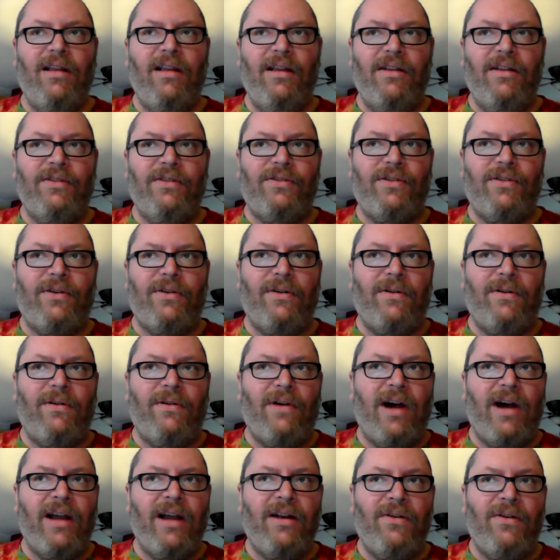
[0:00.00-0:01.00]

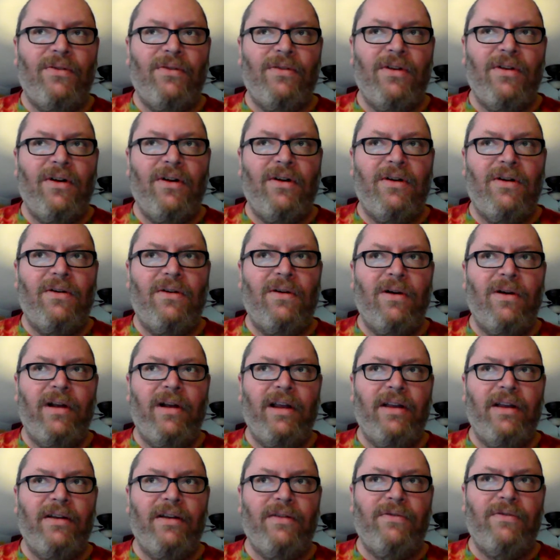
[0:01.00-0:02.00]
So I don't know
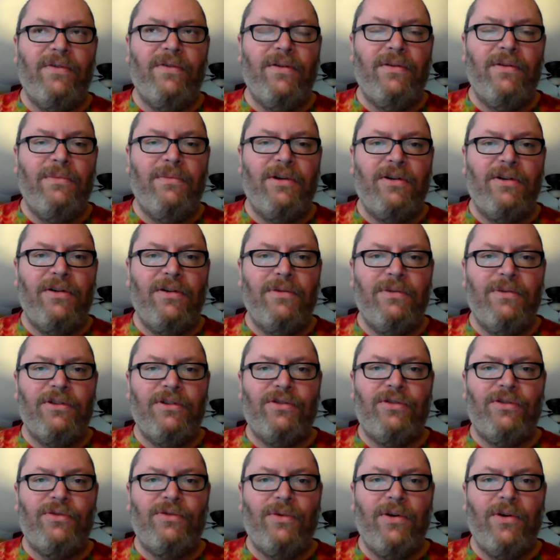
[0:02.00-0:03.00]
if Umaguma
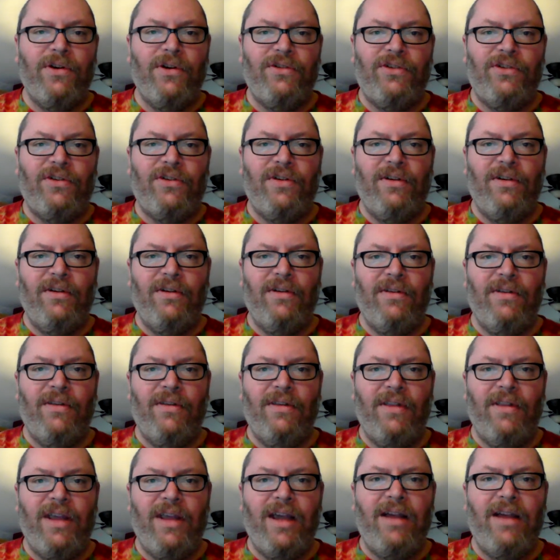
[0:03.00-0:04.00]
sourced
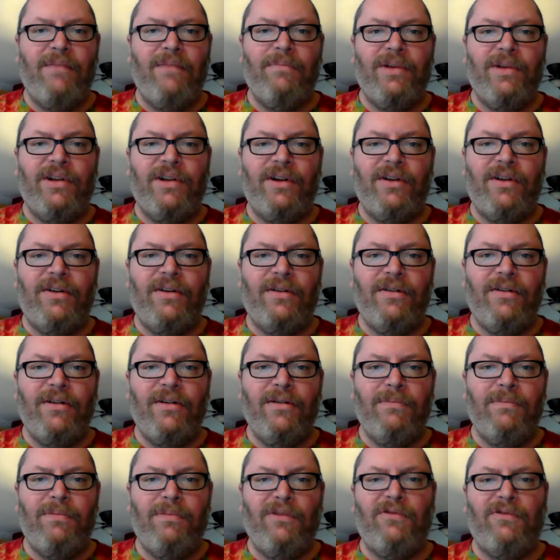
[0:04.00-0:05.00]
that
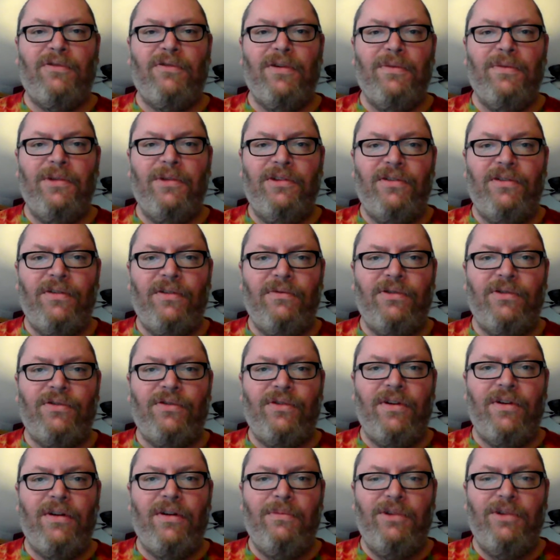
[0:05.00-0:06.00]
particular performance of
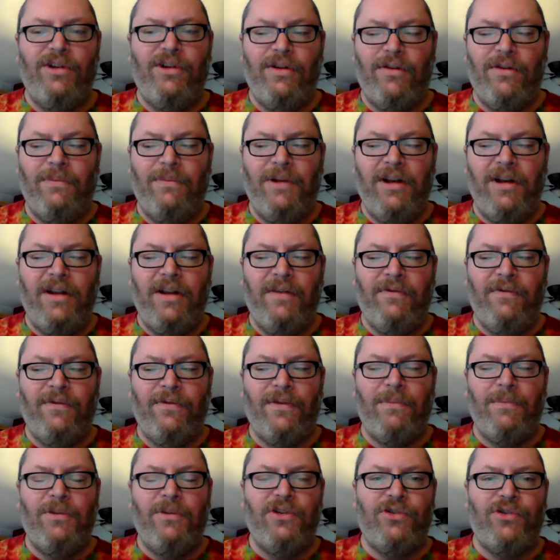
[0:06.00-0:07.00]
astronomy domine
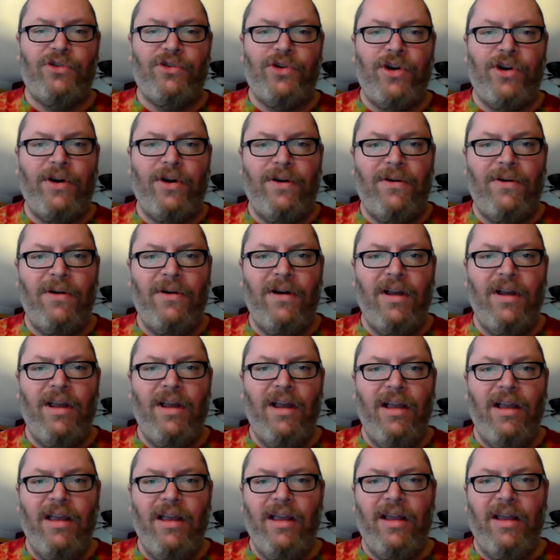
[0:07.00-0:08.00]
from this show,
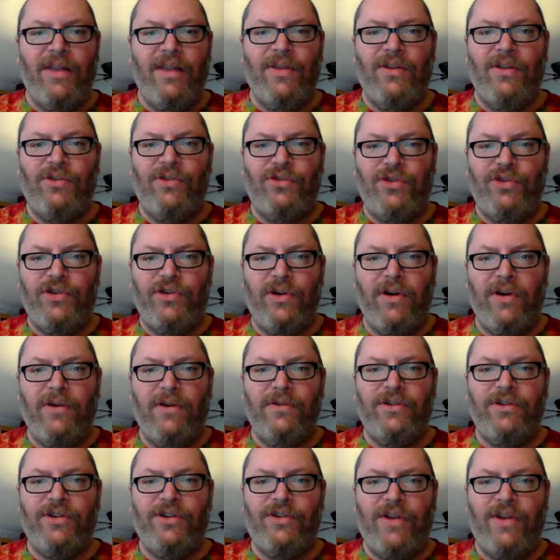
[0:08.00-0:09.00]
and this show
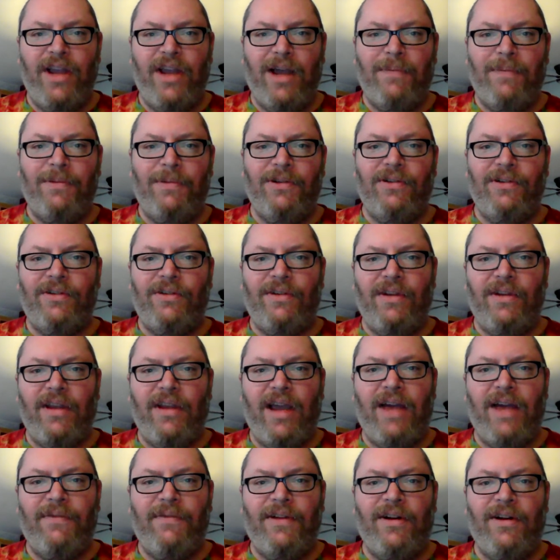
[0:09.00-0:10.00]
just happens to
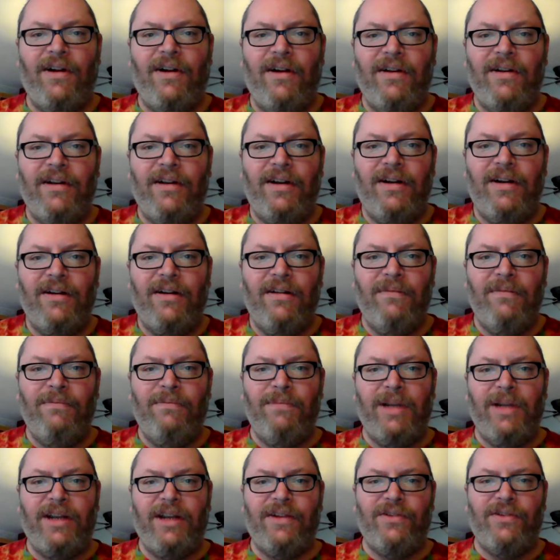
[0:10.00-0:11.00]
have it on here
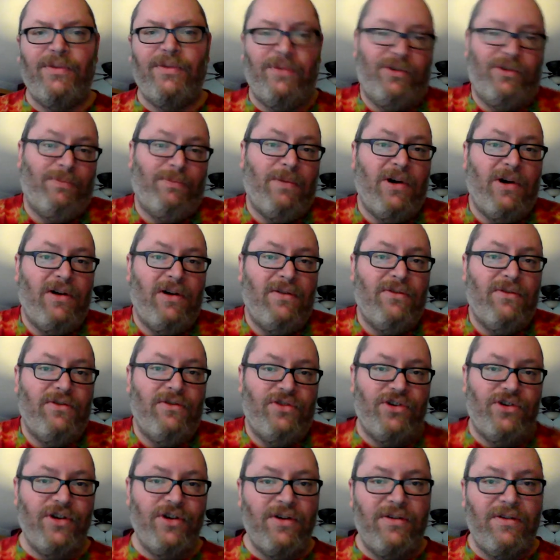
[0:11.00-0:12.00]
because it was part of the
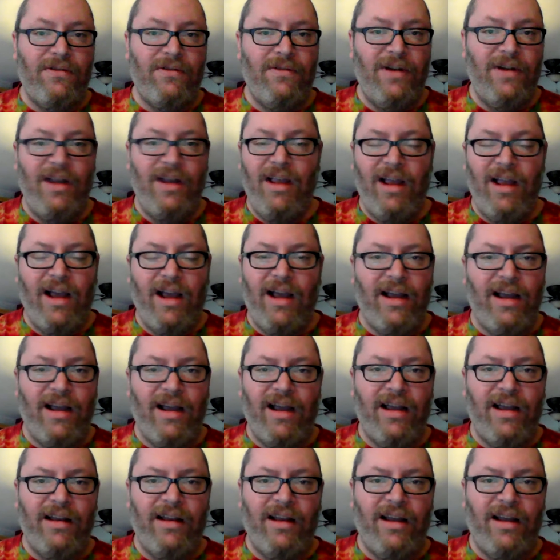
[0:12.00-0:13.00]
show.
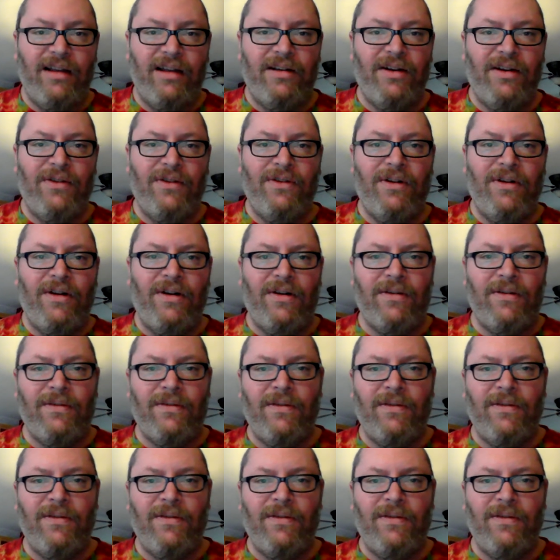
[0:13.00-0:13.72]
I don't know.